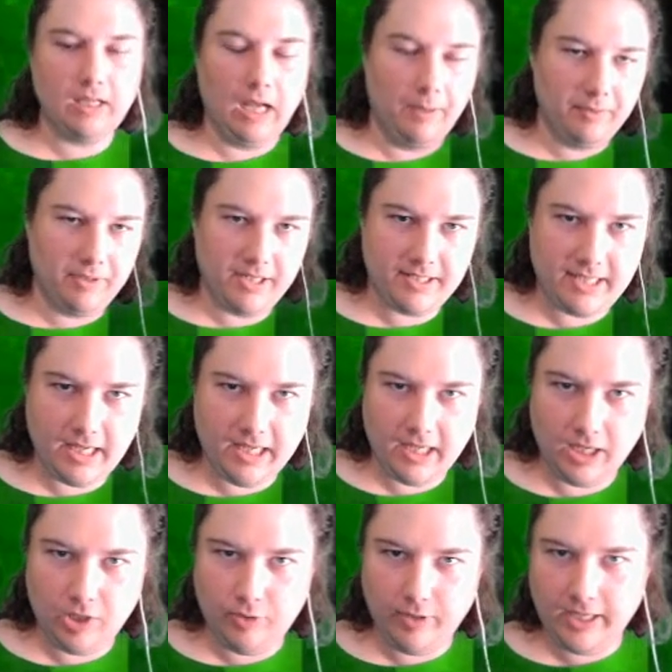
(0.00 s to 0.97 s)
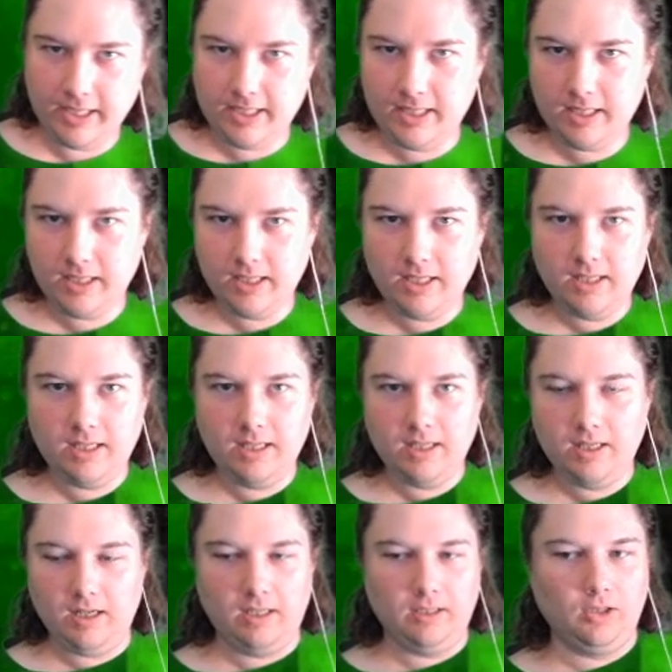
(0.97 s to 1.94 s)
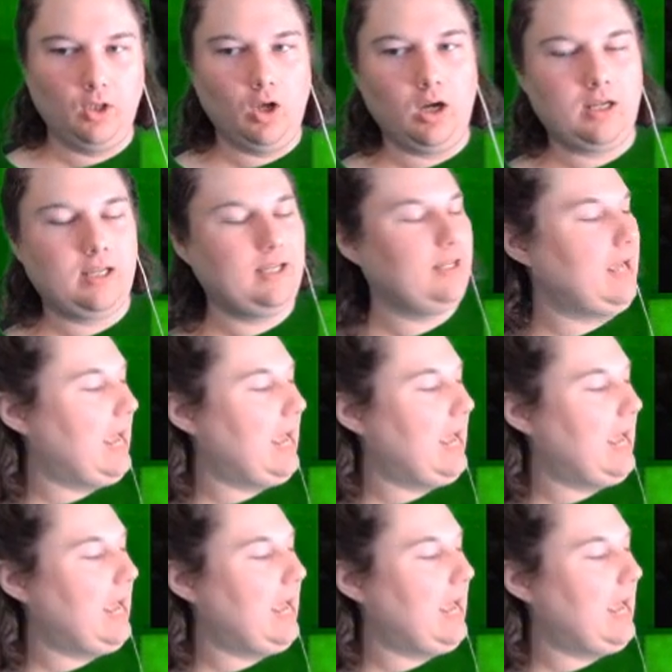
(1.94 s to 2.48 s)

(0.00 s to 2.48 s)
I'm going to take a quick look